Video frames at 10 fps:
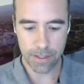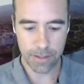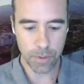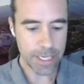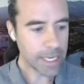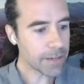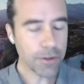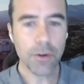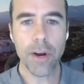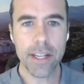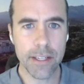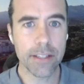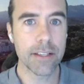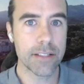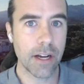we take it for
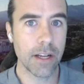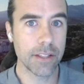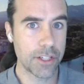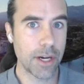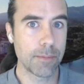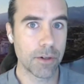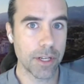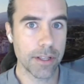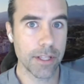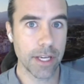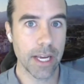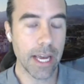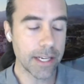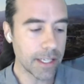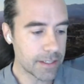granted, this on-the-job learning thing,
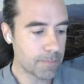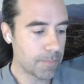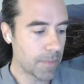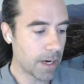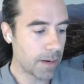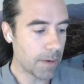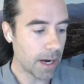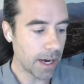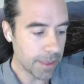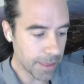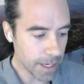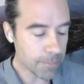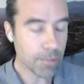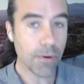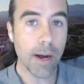and it's I
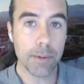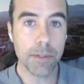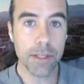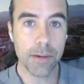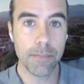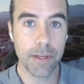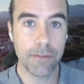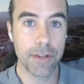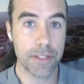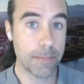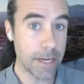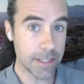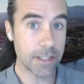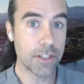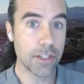think probably if there's a
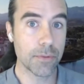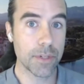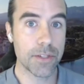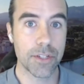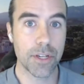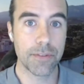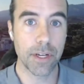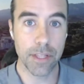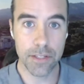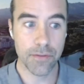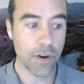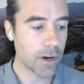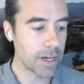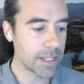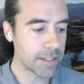message in the research I've done thus
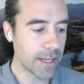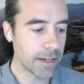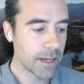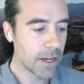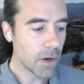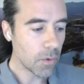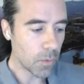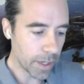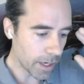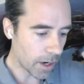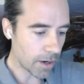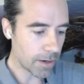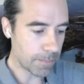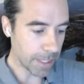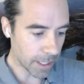far, it's that
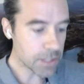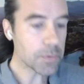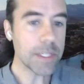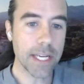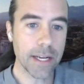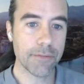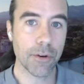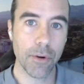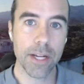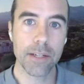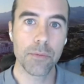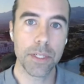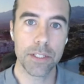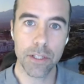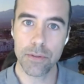because we take it for granted,
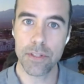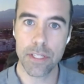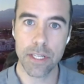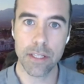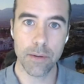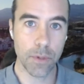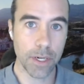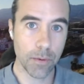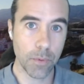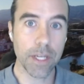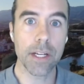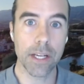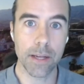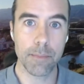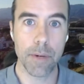we don't see that we are
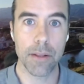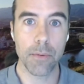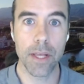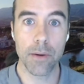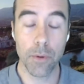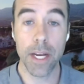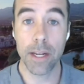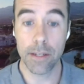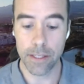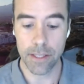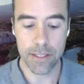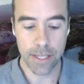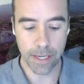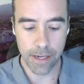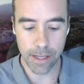weakening it by the way that we're handling these
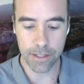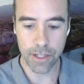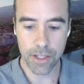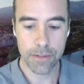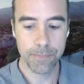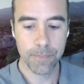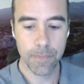technologies.